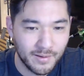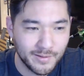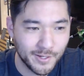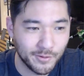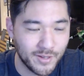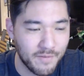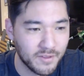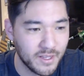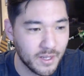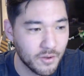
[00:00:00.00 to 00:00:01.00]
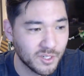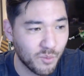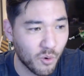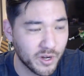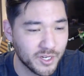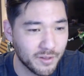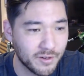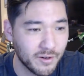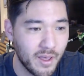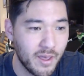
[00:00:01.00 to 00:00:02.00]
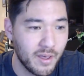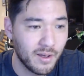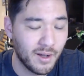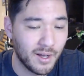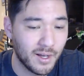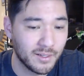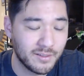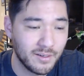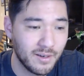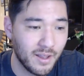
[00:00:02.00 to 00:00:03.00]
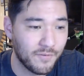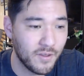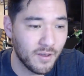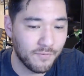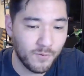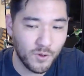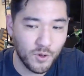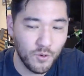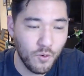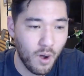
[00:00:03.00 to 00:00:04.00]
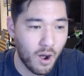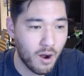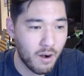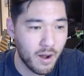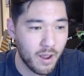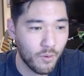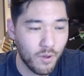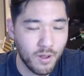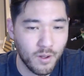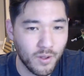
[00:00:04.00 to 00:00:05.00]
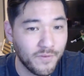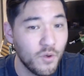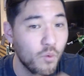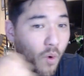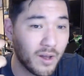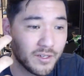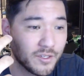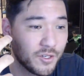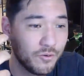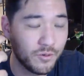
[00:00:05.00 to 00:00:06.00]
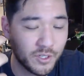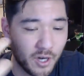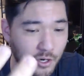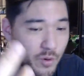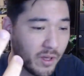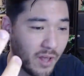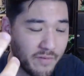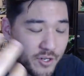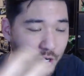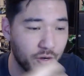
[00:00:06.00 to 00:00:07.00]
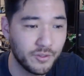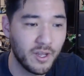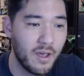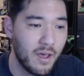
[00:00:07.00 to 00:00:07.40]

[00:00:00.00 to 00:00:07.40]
So definitely go support each other. If you want to start doing live shows,